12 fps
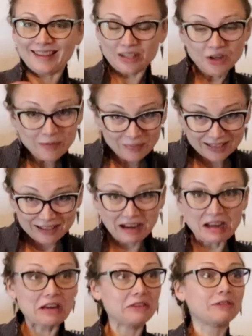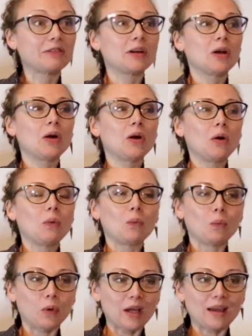in her midlife
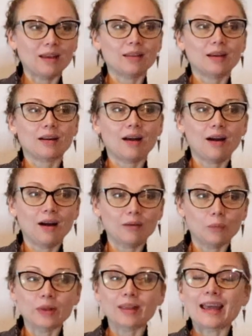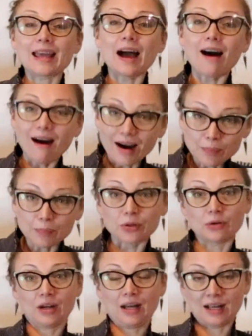with a
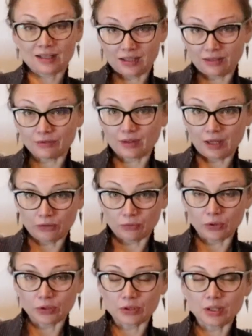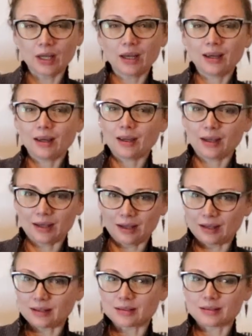hyperactive thyroid
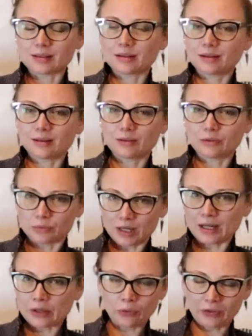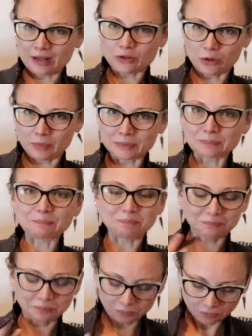is really not that common.
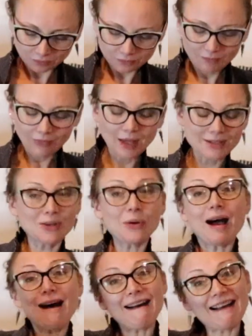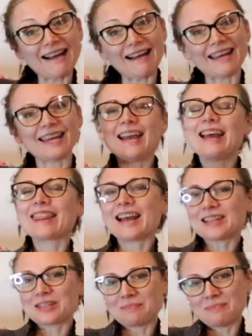So hi,
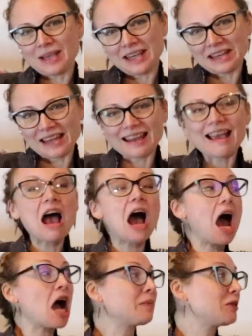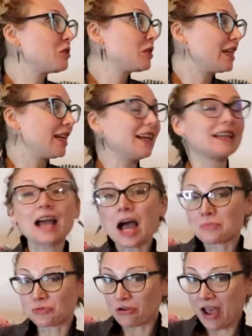that's me. I'm unique,
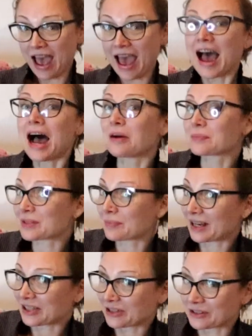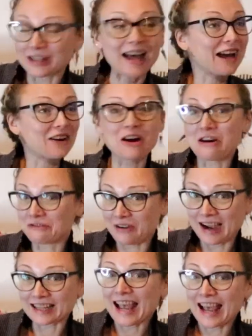I'm rare, I'm special. I can't
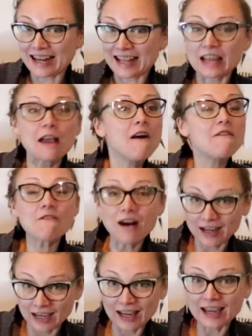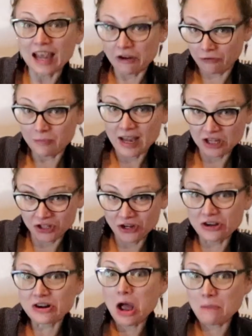find any fucking
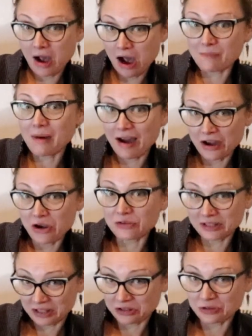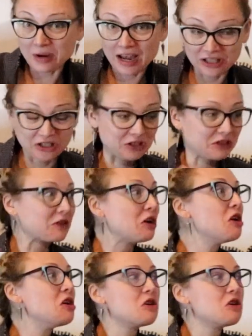information about my own situation,